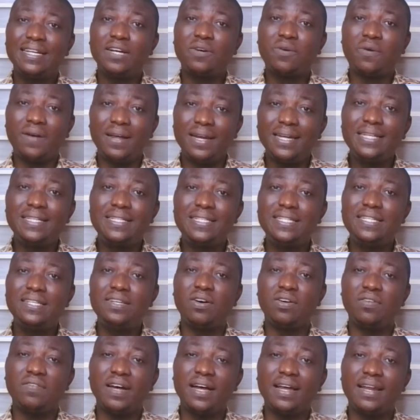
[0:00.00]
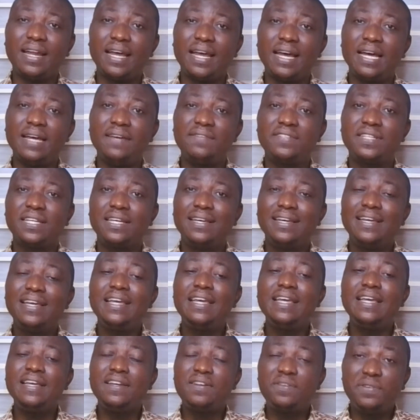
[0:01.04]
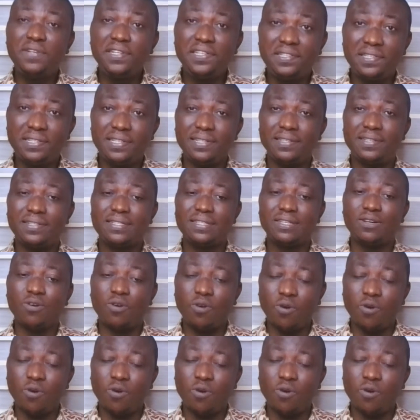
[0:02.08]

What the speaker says: the quality of our lives increases